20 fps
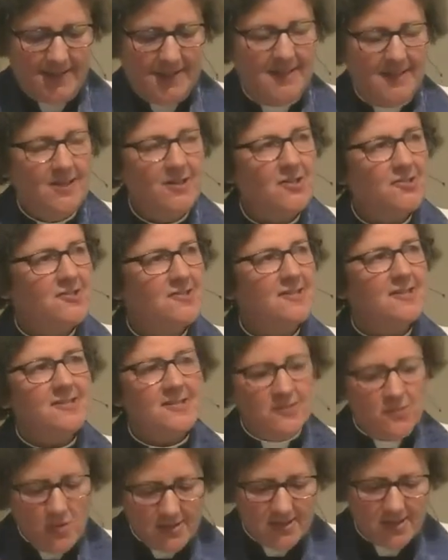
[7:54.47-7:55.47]
He urges
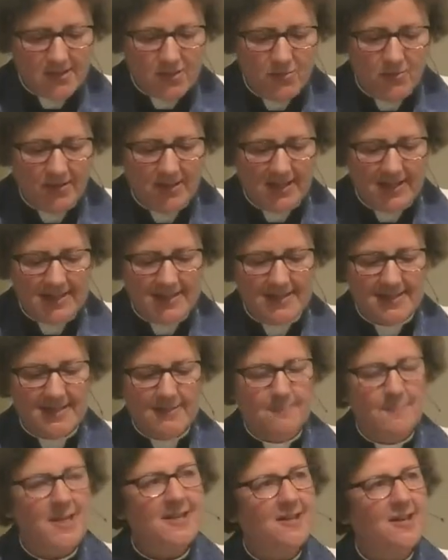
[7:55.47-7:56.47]
us not to do things
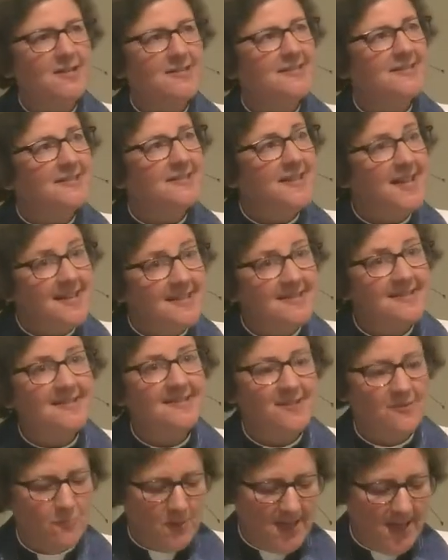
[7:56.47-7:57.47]
that make us less
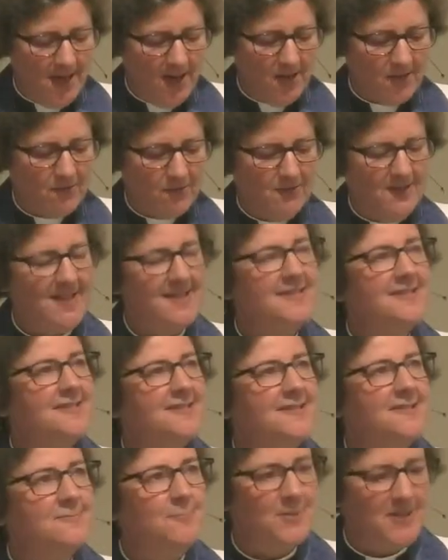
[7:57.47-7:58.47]
than we are
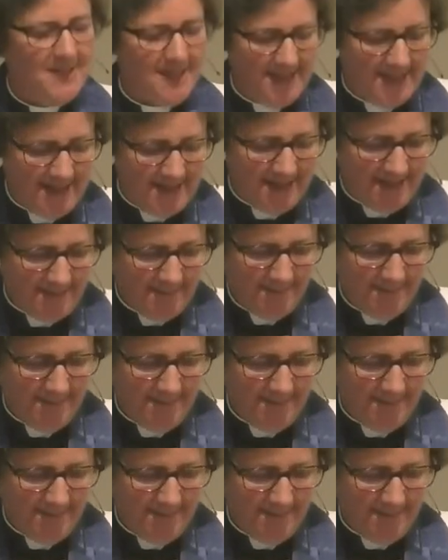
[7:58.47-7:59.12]
created to be.